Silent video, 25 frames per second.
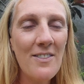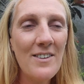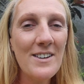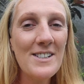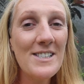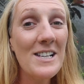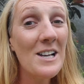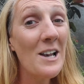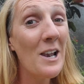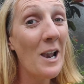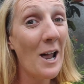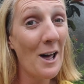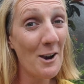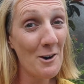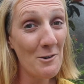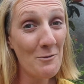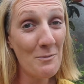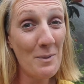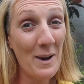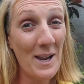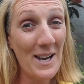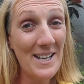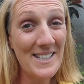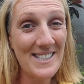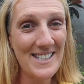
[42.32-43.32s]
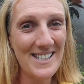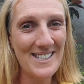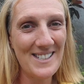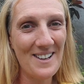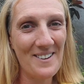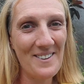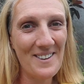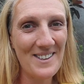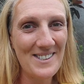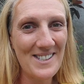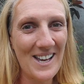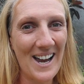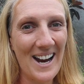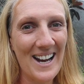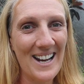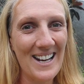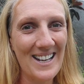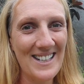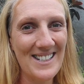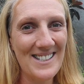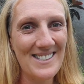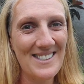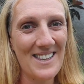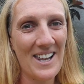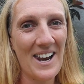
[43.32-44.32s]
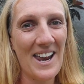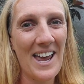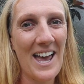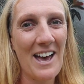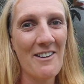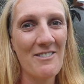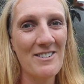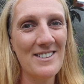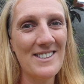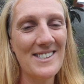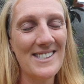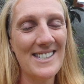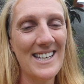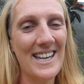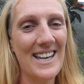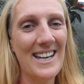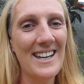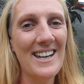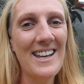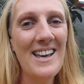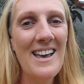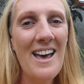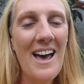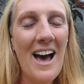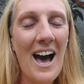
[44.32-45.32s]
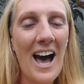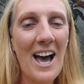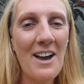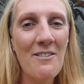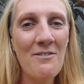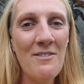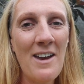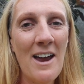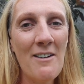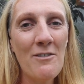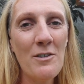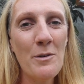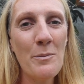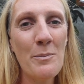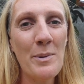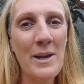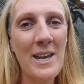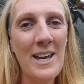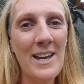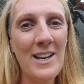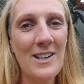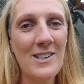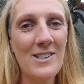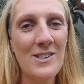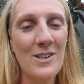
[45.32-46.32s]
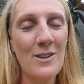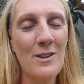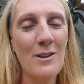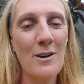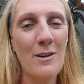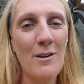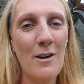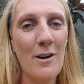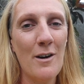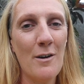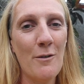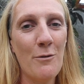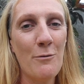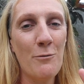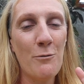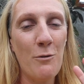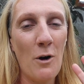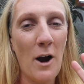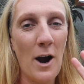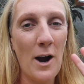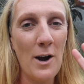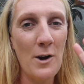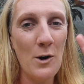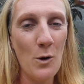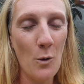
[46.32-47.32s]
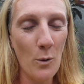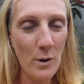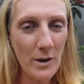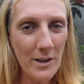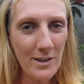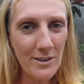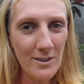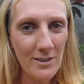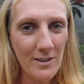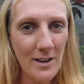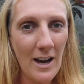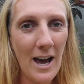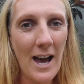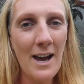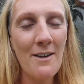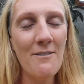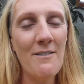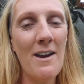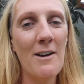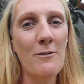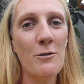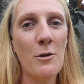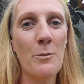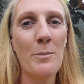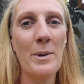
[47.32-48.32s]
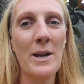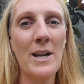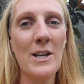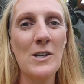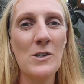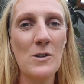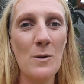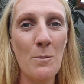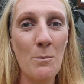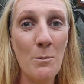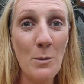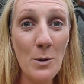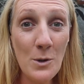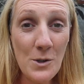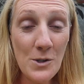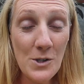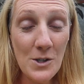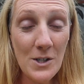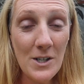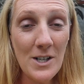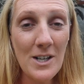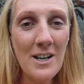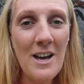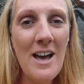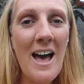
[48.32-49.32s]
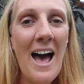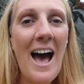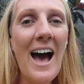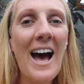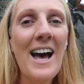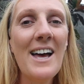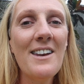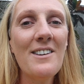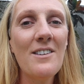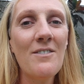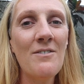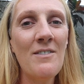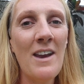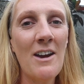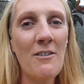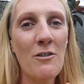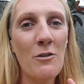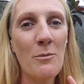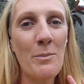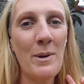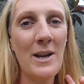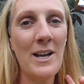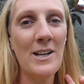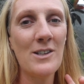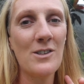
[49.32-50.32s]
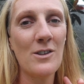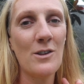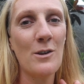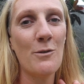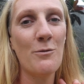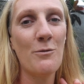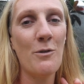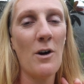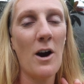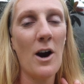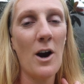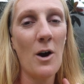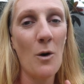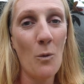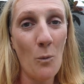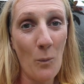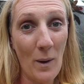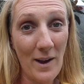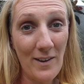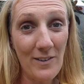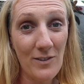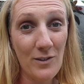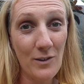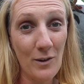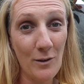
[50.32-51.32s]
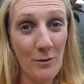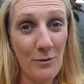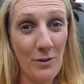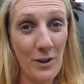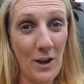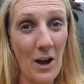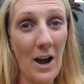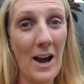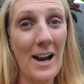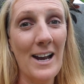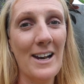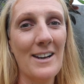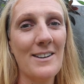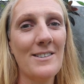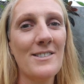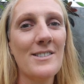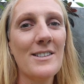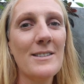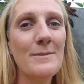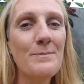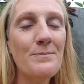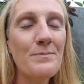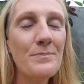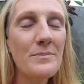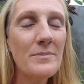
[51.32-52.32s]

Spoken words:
there's a lot of places on this island that I haven't seen. I've never been to the far north, I've never been to Munduk, and I've never been to the far west of the island.